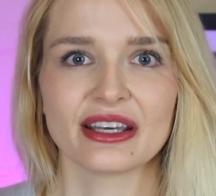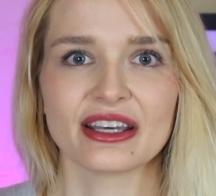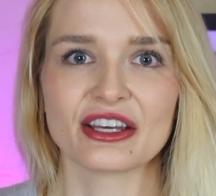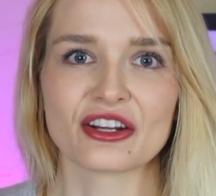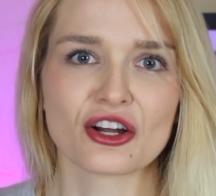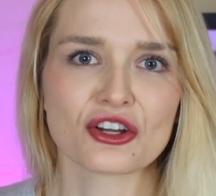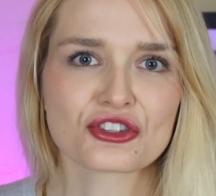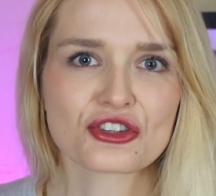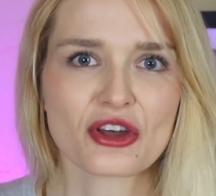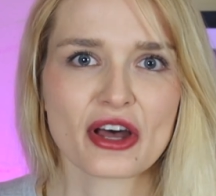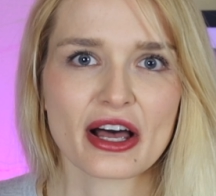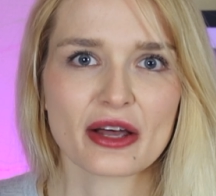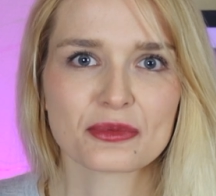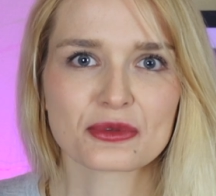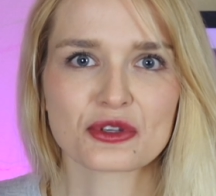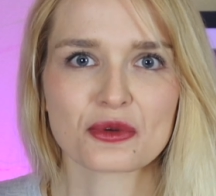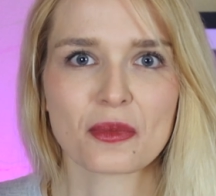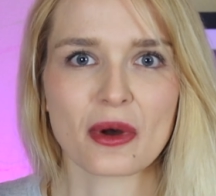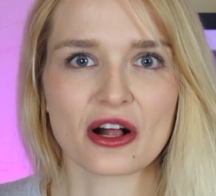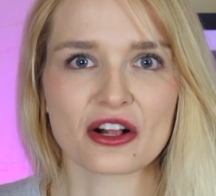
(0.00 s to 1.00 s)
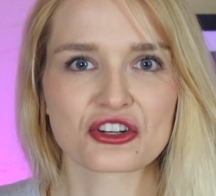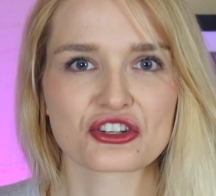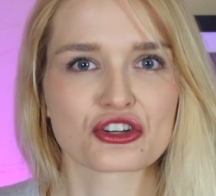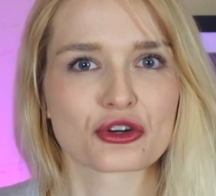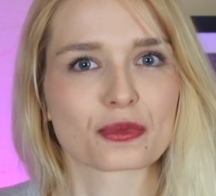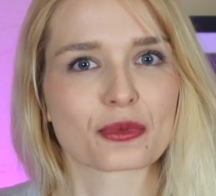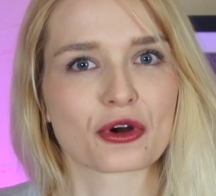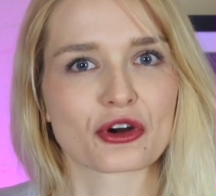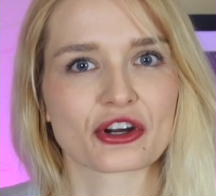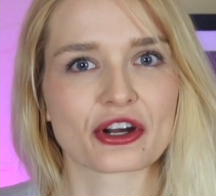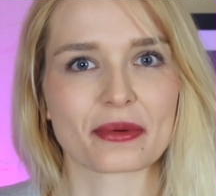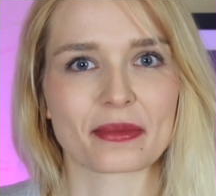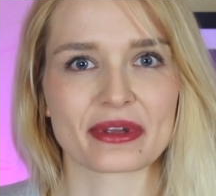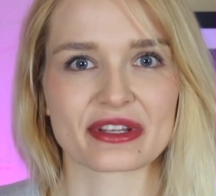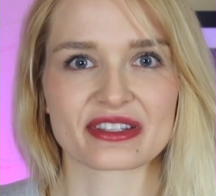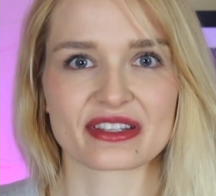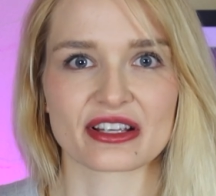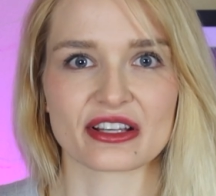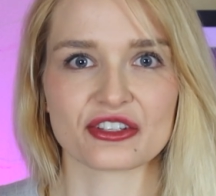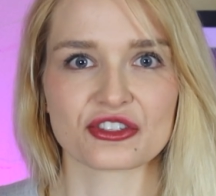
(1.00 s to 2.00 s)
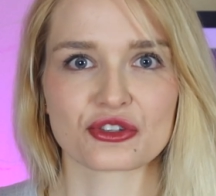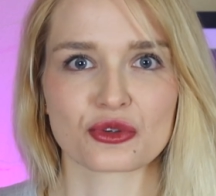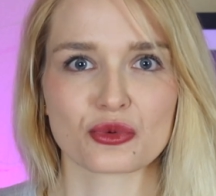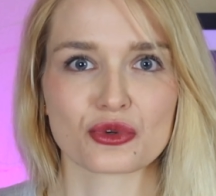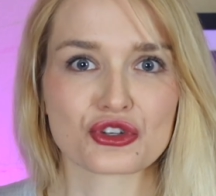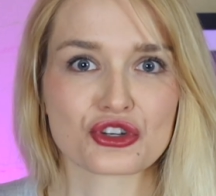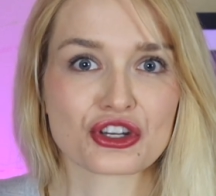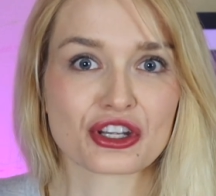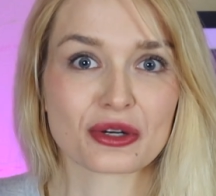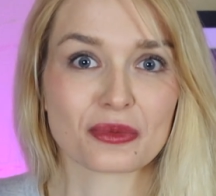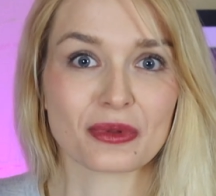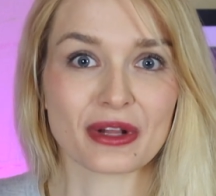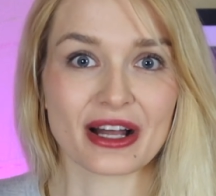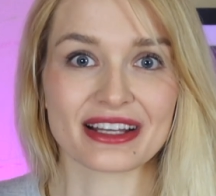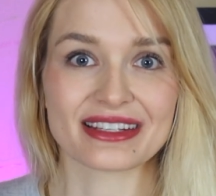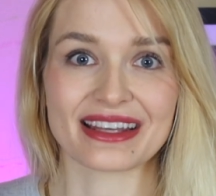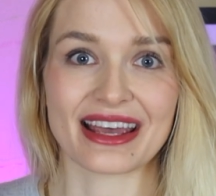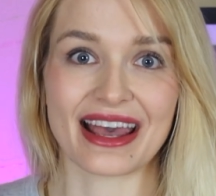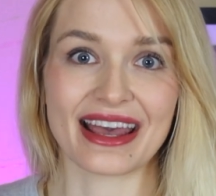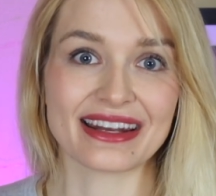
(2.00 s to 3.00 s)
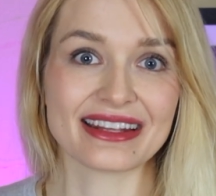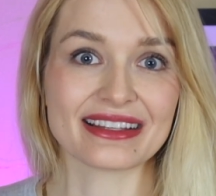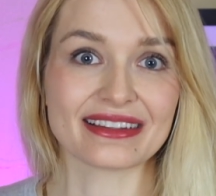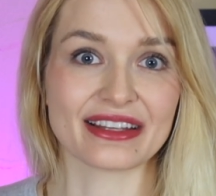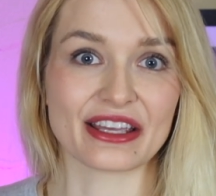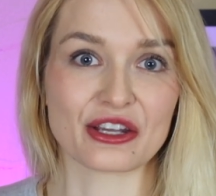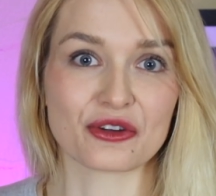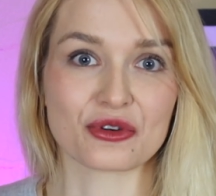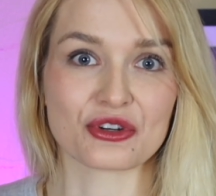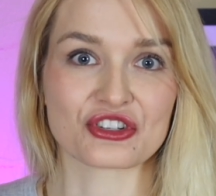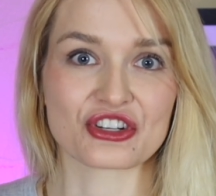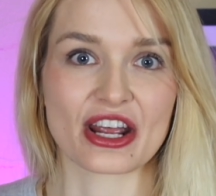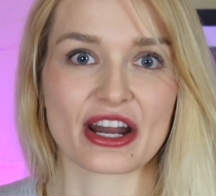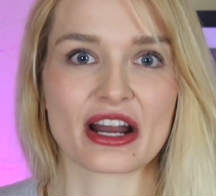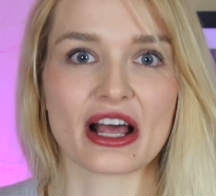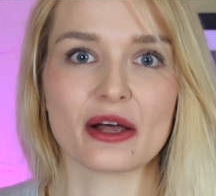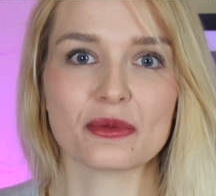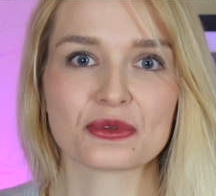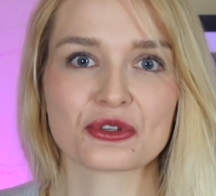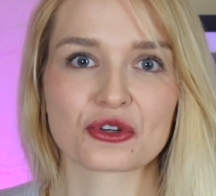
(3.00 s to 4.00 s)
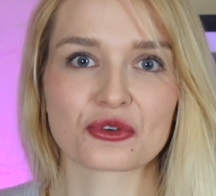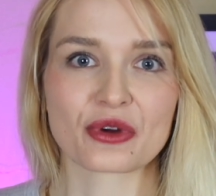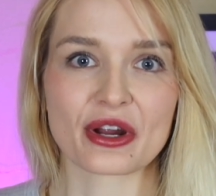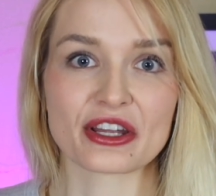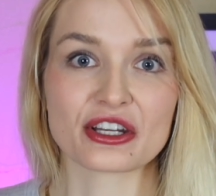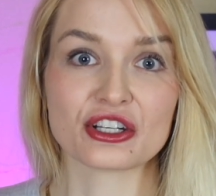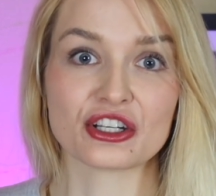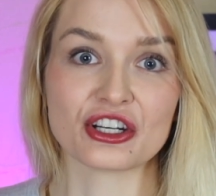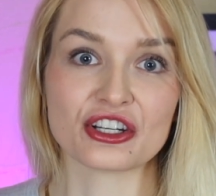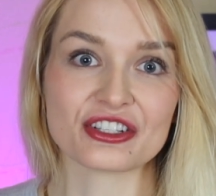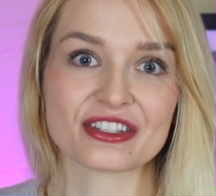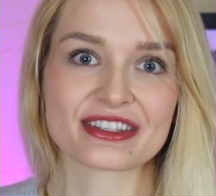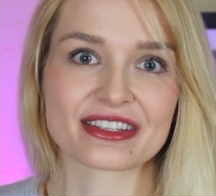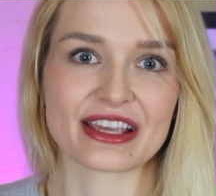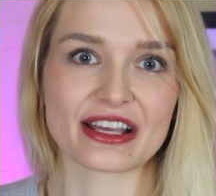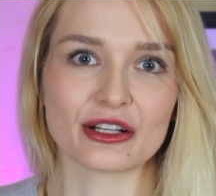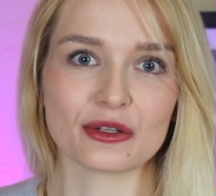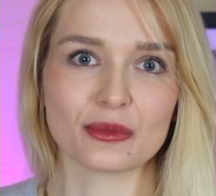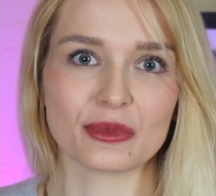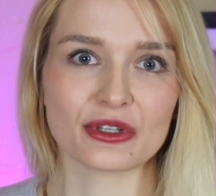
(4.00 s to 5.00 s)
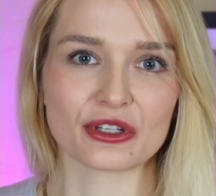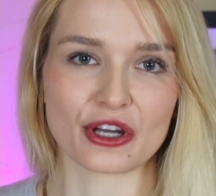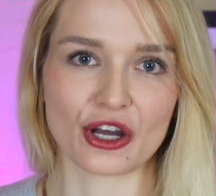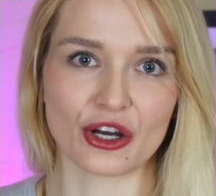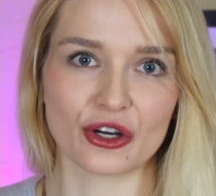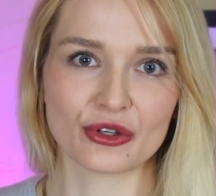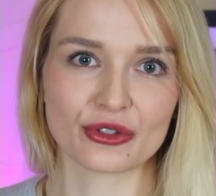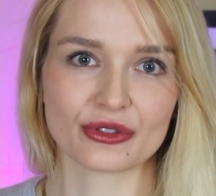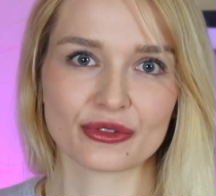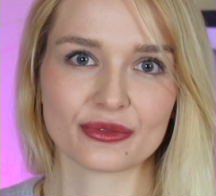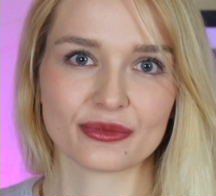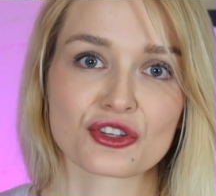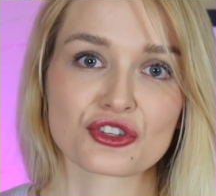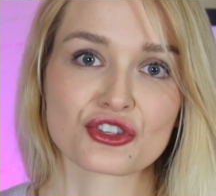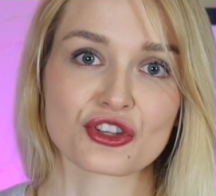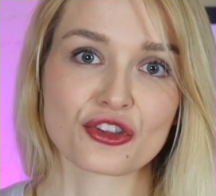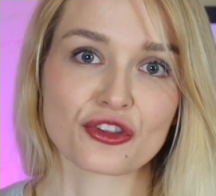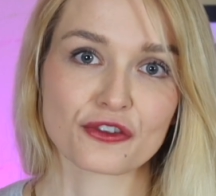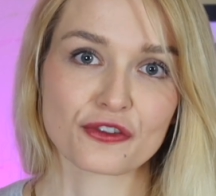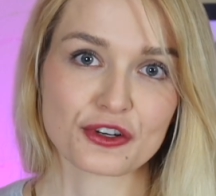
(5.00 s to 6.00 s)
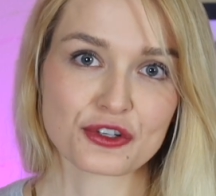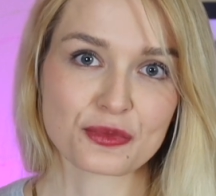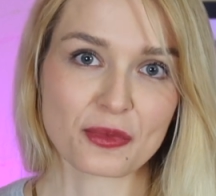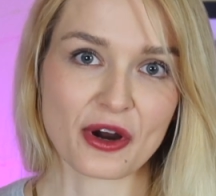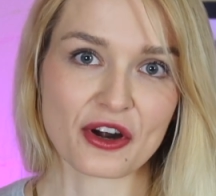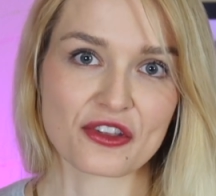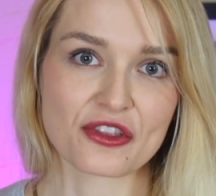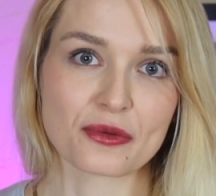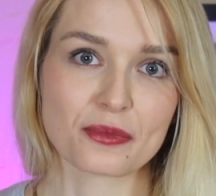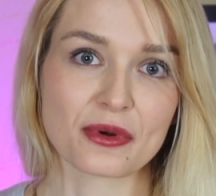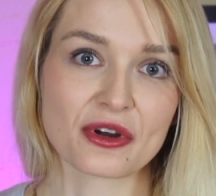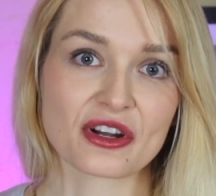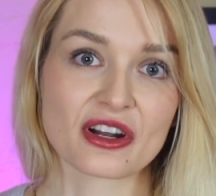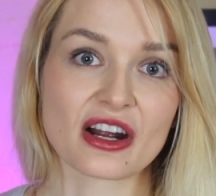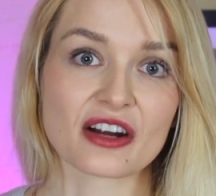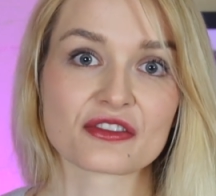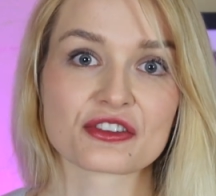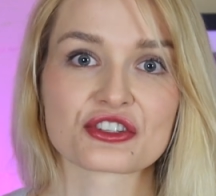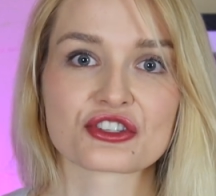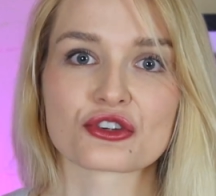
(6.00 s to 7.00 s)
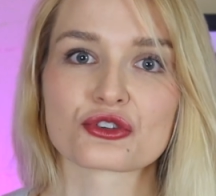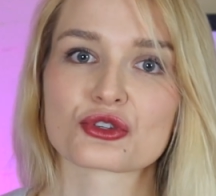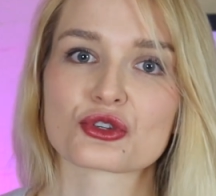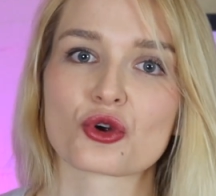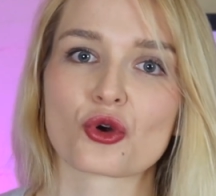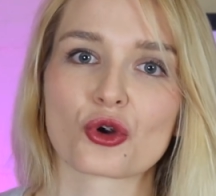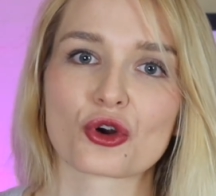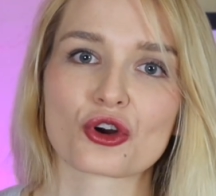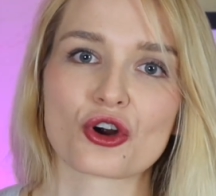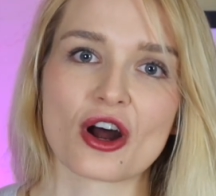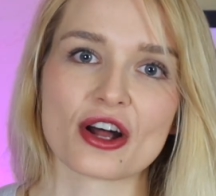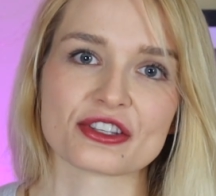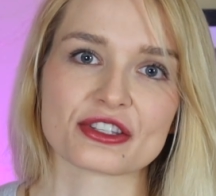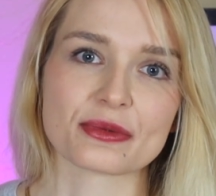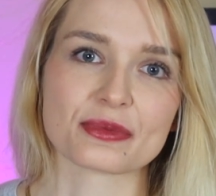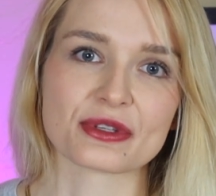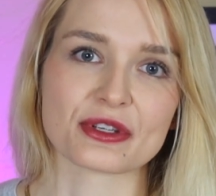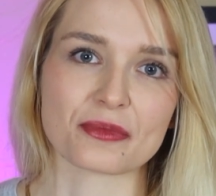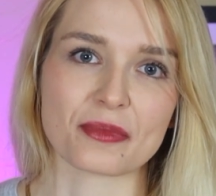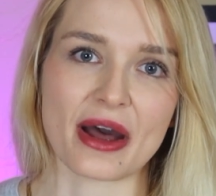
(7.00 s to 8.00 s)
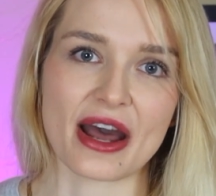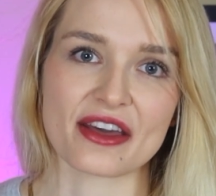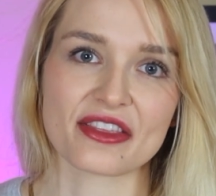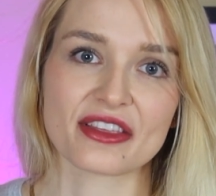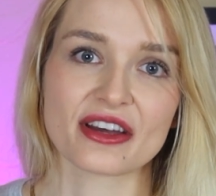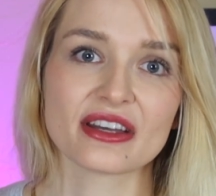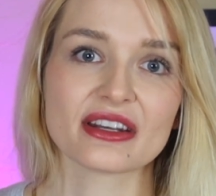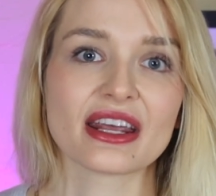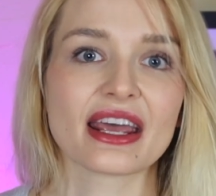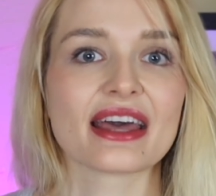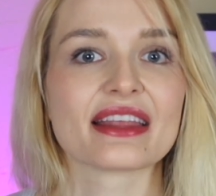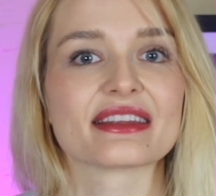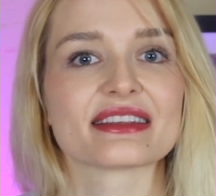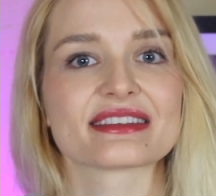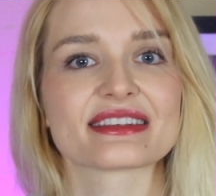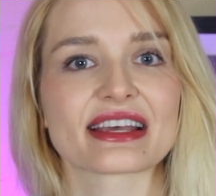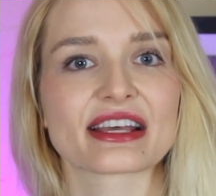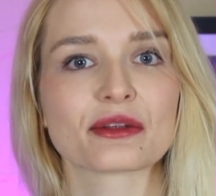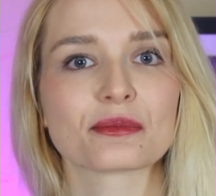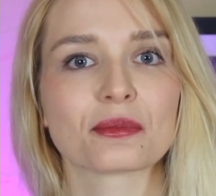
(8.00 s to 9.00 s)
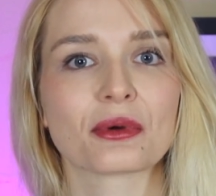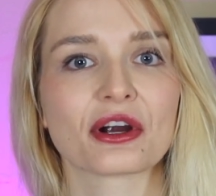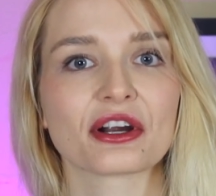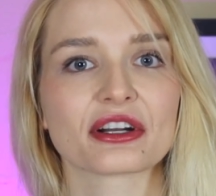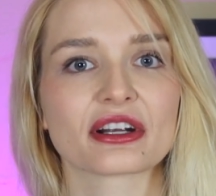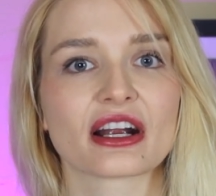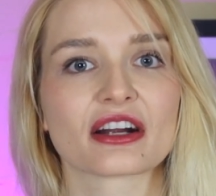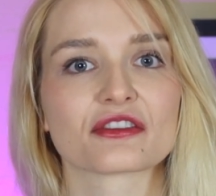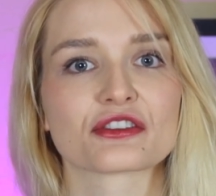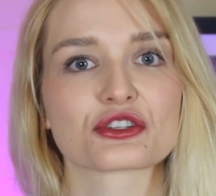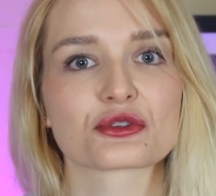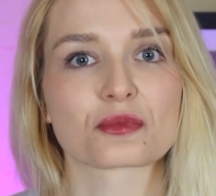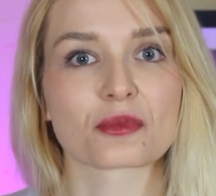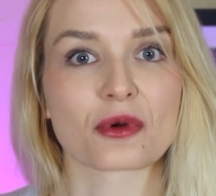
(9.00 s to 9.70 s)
It also helps you polish your programming skills, which you can apply to any language and helps you write good scalable code. So the first part of the book covers those core concepts in Python, and the second part covers